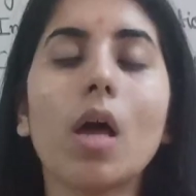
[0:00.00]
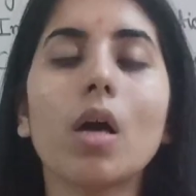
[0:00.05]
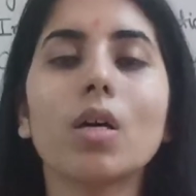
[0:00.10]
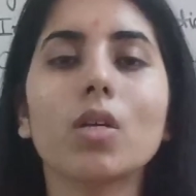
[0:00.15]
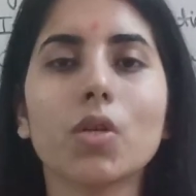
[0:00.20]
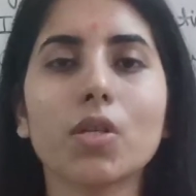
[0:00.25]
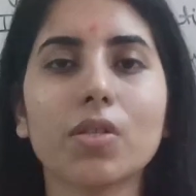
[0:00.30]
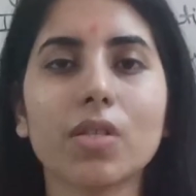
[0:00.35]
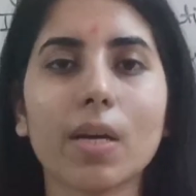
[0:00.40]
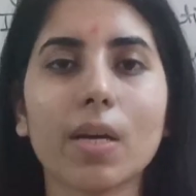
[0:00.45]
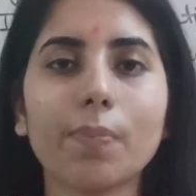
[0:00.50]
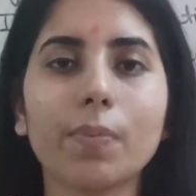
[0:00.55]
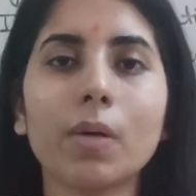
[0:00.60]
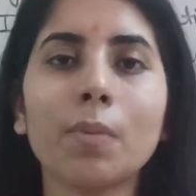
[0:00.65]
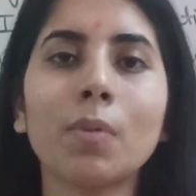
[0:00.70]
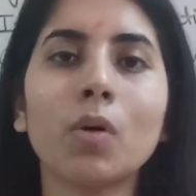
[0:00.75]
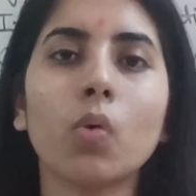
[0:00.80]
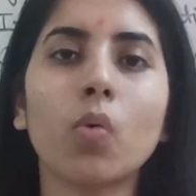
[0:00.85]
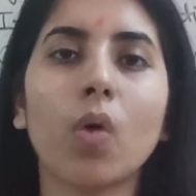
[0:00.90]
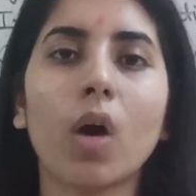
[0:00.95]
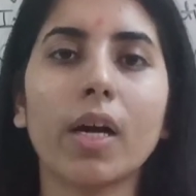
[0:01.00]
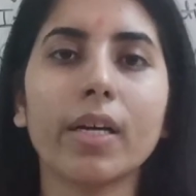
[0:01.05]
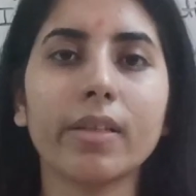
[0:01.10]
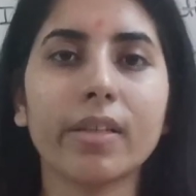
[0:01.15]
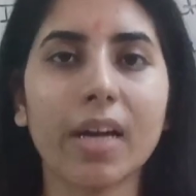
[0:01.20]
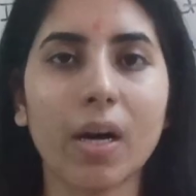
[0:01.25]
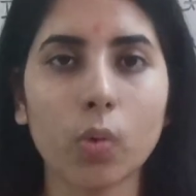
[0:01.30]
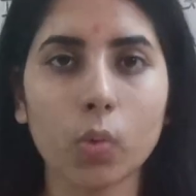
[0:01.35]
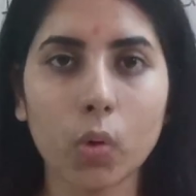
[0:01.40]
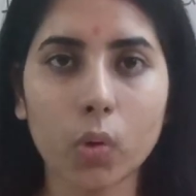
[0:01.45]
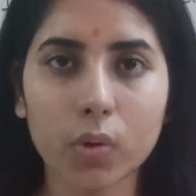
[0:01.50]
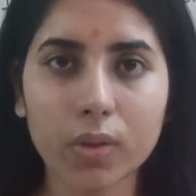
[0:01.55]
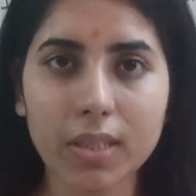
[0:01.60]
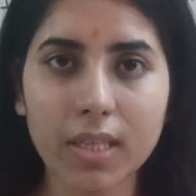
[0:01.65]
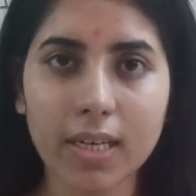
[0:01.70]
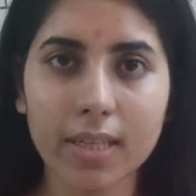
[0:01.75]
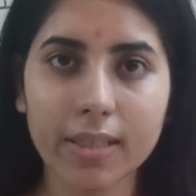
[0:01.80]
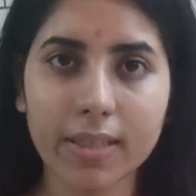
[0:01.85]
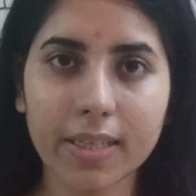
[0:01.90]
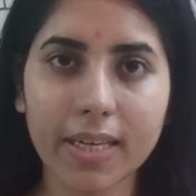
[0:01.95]
So step number 1, download the
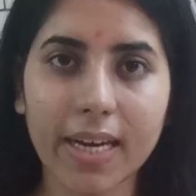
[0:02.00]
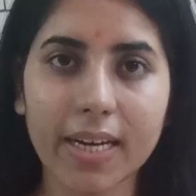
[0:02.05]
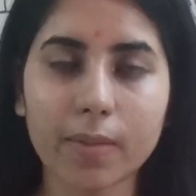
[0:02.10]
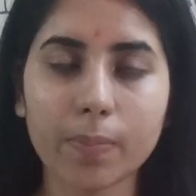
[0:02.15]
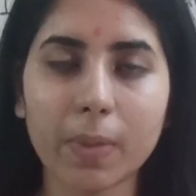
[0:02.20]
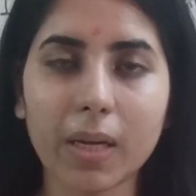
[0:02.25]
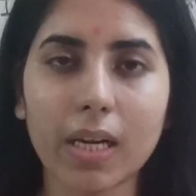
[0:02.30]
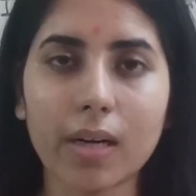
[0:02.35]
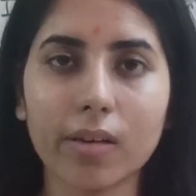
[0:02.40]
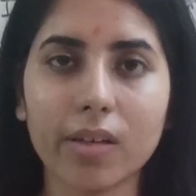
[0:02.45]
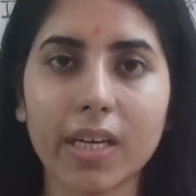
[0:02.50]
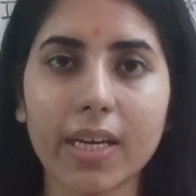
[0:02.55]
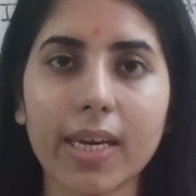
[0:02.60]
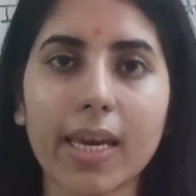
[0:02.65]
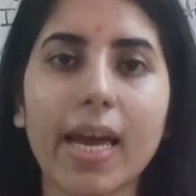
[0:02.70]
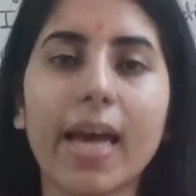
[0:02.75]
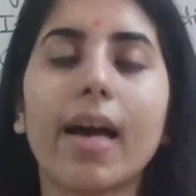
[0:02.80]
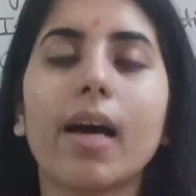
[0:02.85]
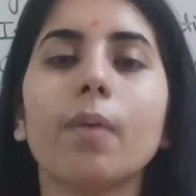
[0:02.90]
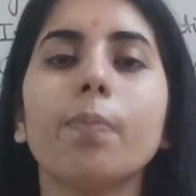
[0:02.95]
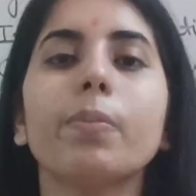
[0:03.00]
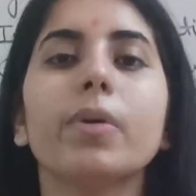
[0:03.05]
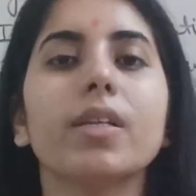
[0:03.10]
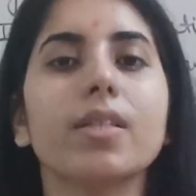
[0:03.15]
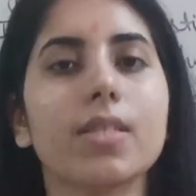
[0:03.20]
Unacademy Learning app.